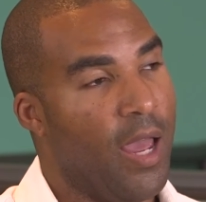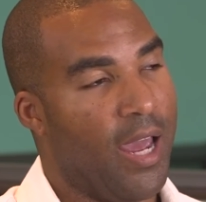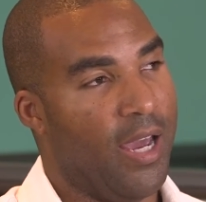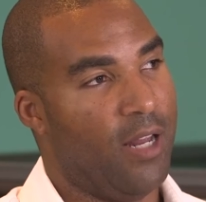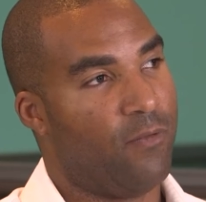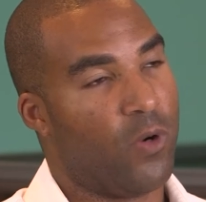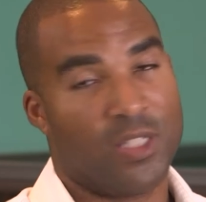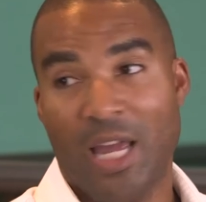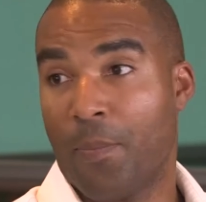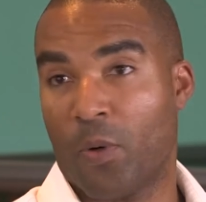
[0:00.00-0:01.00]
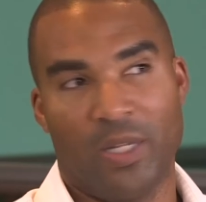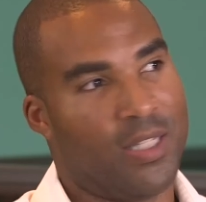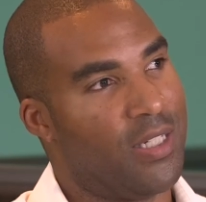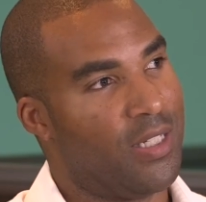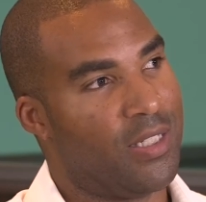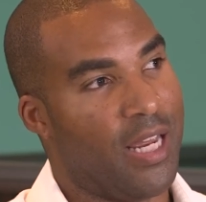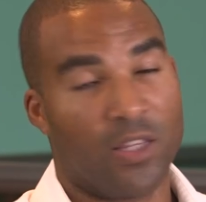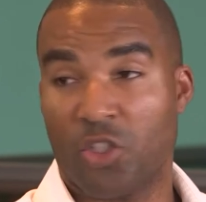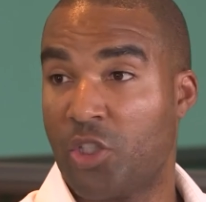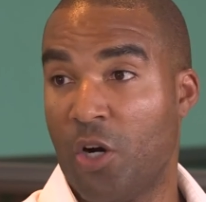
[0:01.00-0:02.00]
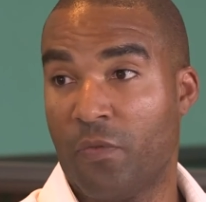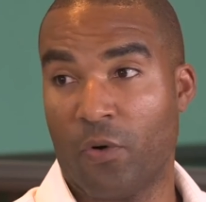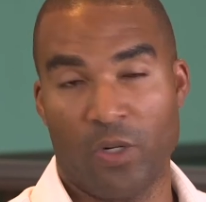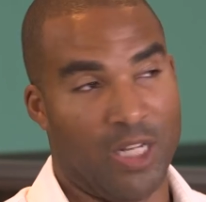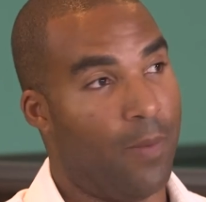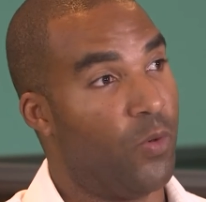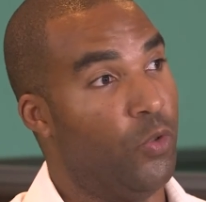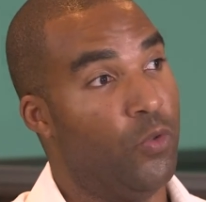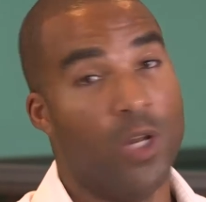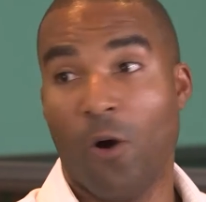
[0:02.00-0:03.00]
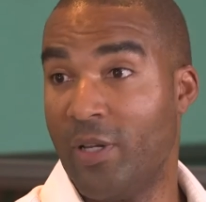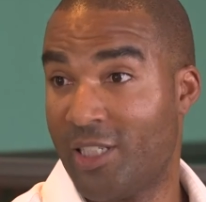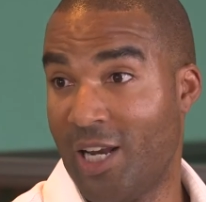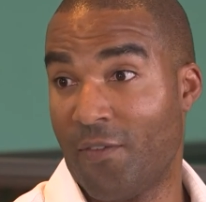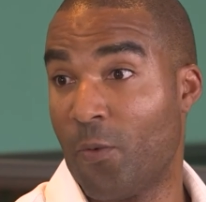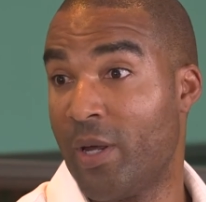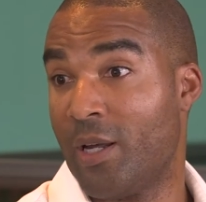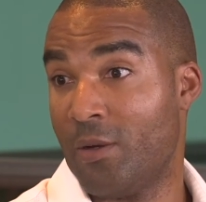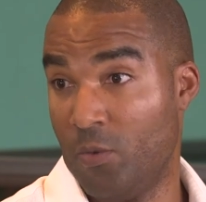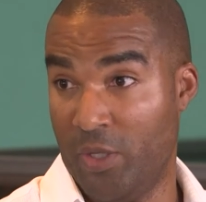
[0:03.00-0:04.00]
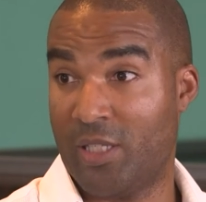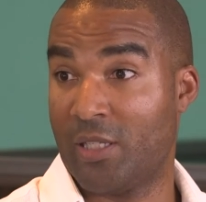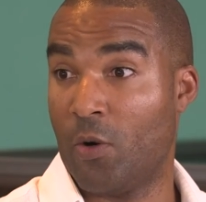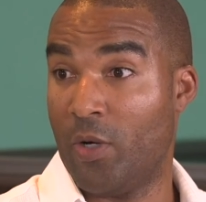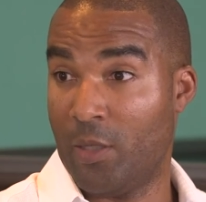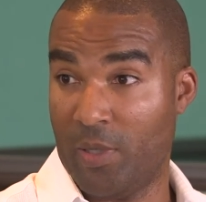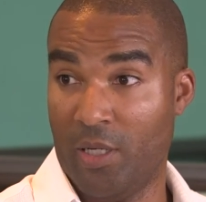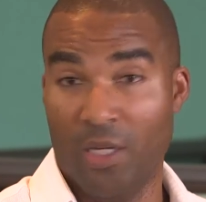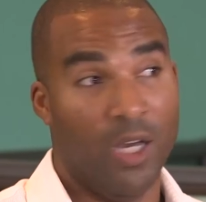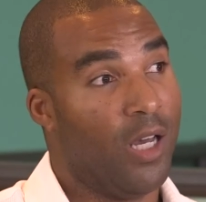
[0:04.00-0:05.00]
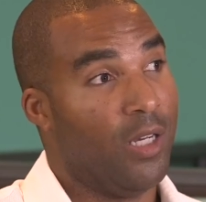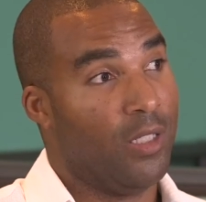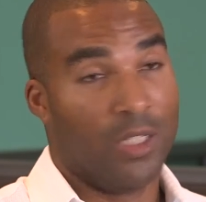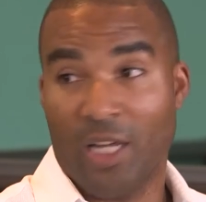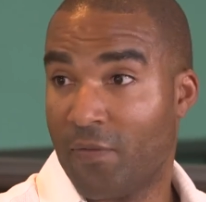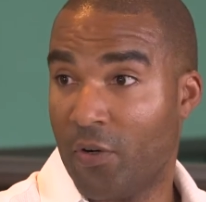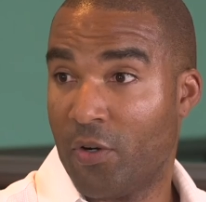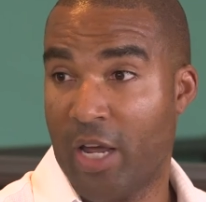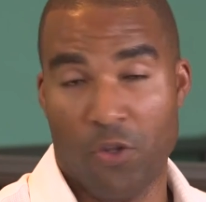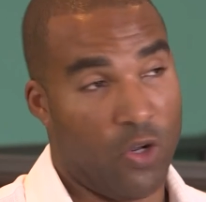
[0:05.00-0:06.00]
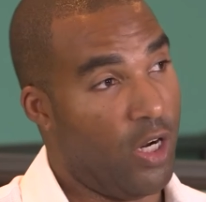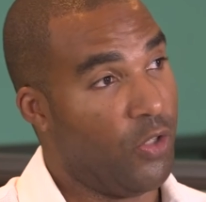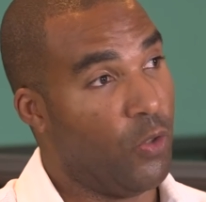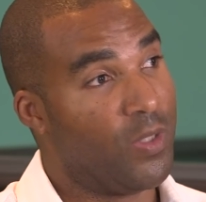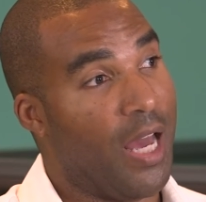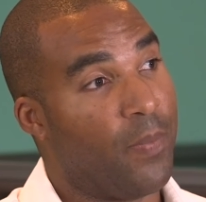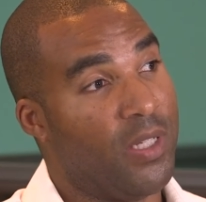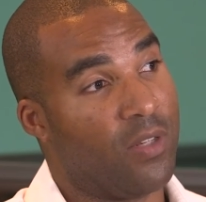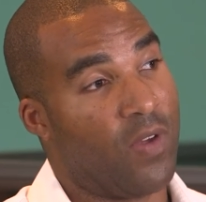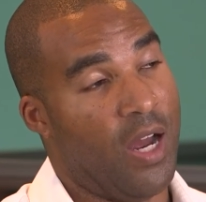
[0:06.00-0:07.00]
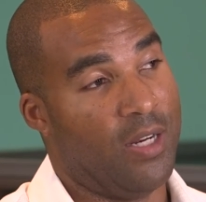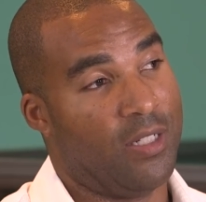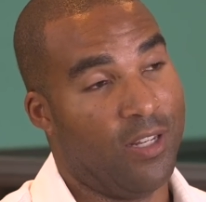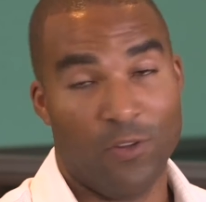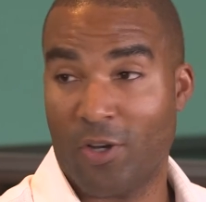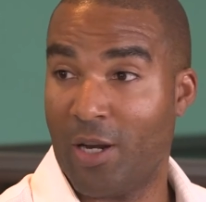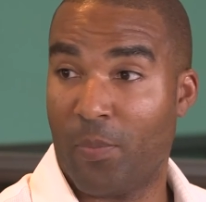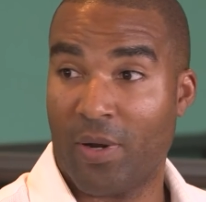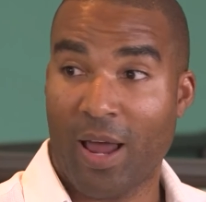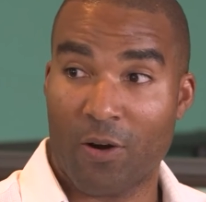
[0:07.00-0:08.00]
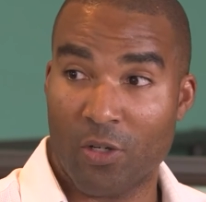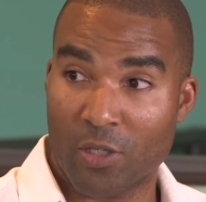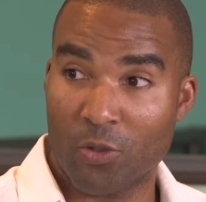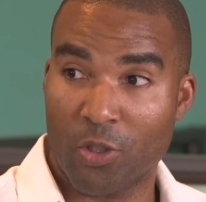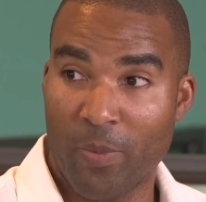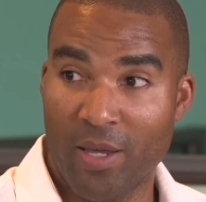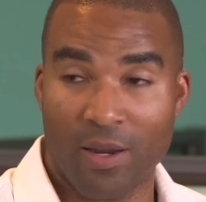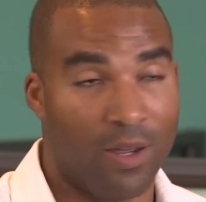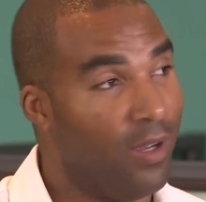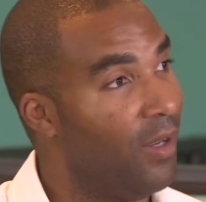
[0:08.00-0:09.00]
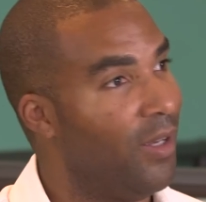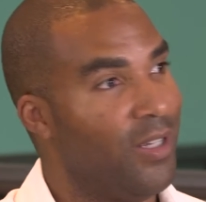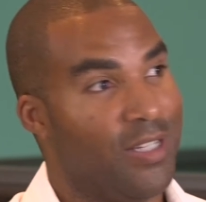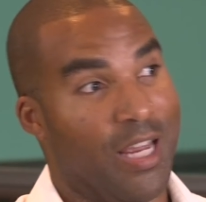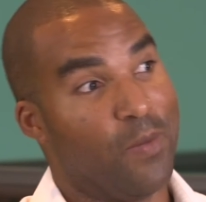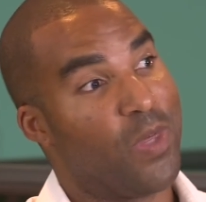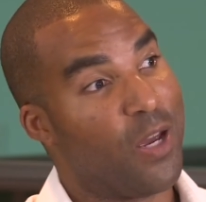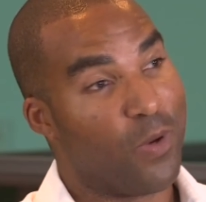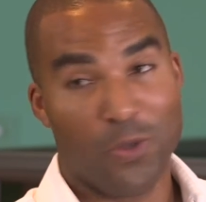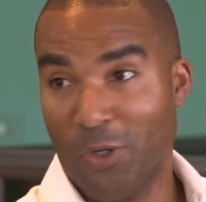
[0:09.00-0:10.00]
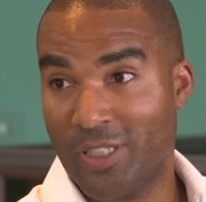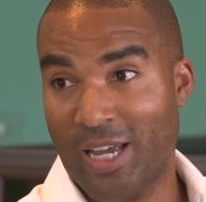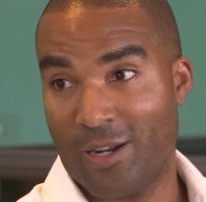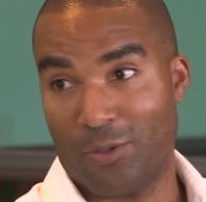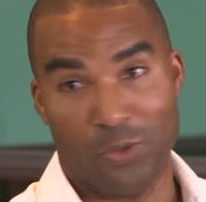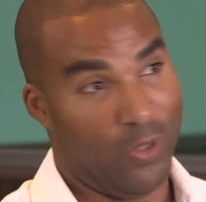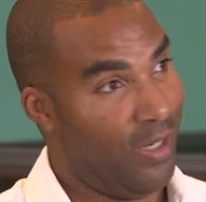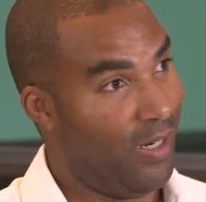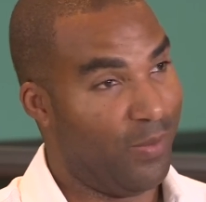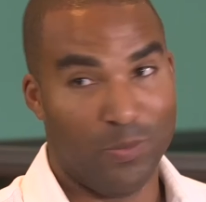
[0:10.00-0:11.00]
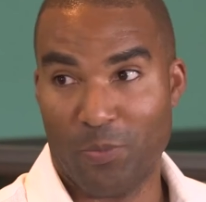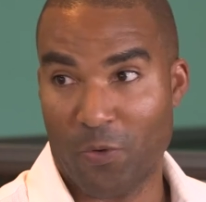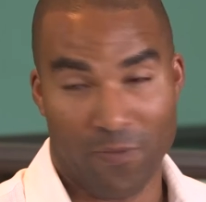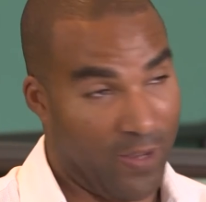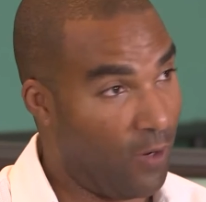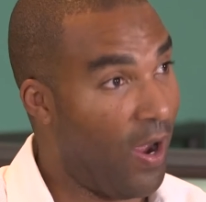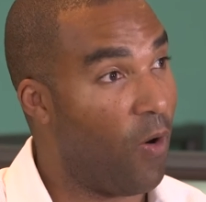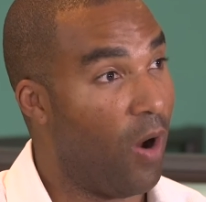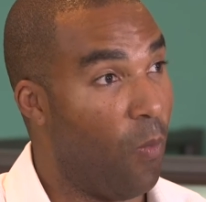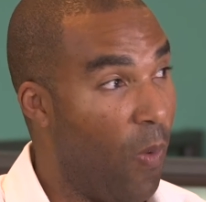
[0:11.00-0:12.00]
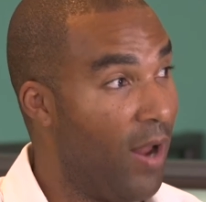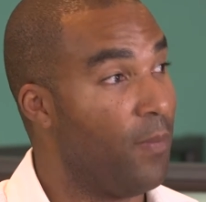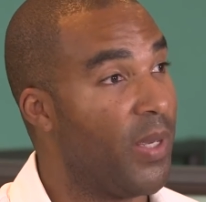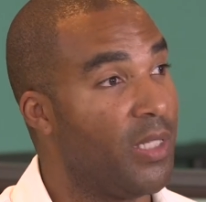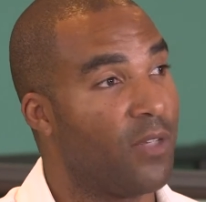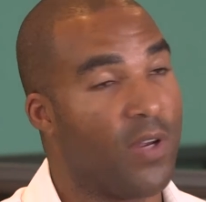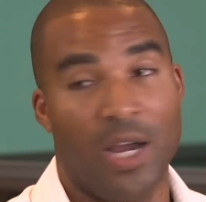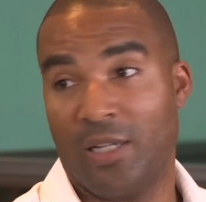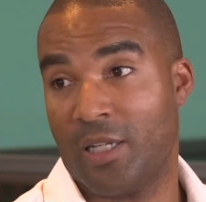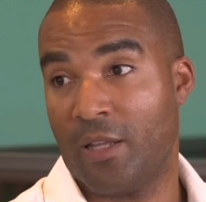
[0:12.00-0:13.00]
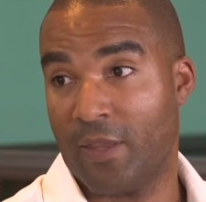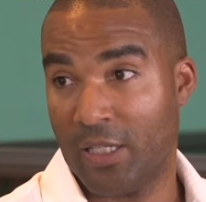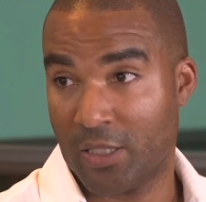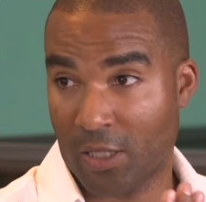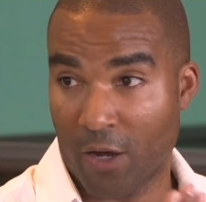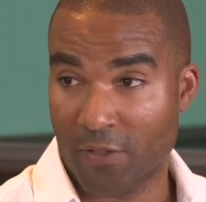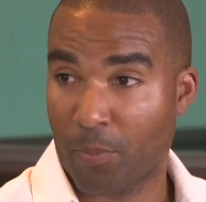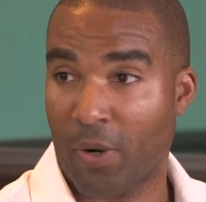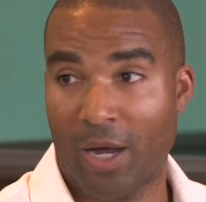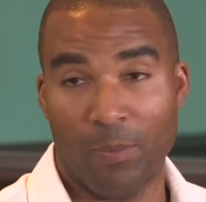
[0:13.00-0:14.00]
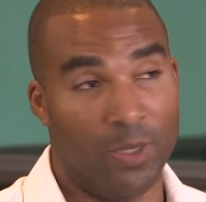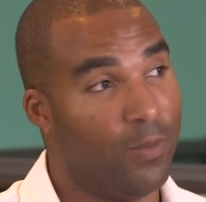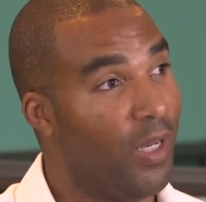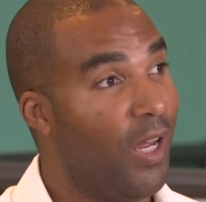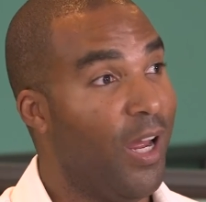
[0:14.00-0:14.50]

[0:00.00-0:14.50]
And for example, let's just take this show for example. You know, each and every week, this is going to be delivered. And you're right. going to use that piece of content and you're going to put it out on social media. Same thing with your channel. You're going to figure out one piece of content that solves a problem